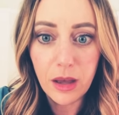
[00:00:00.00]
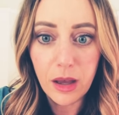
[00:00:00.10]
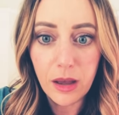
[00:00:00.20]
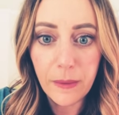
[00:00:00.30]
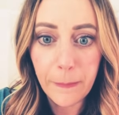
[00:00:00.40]

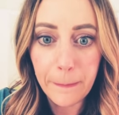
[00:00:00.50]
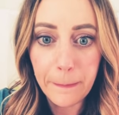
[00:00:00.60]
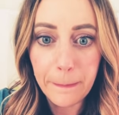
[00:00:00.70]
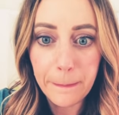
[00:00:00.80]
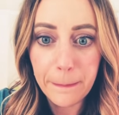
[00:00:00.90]
Um,
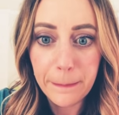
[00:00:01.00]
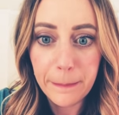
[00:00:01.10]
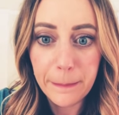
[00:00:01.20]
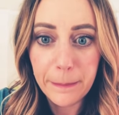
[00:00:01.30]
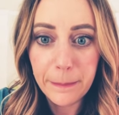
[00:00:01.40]

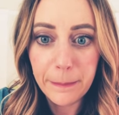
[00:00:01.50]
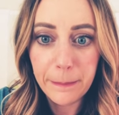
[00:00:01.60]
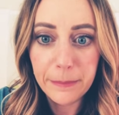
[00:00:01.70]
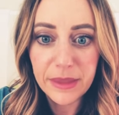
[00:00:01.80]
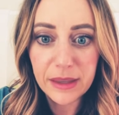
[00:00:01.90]

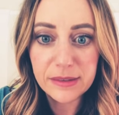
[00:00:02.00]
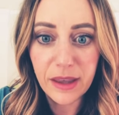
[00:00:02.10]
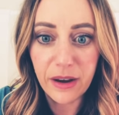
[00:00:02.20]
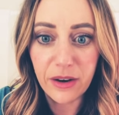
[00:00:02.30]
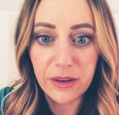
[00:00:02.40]
thanks,
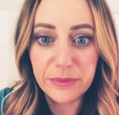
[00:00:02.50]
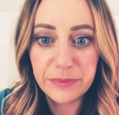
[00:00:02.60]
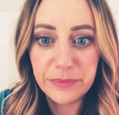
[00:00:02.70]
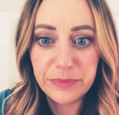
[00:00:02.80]
Kara.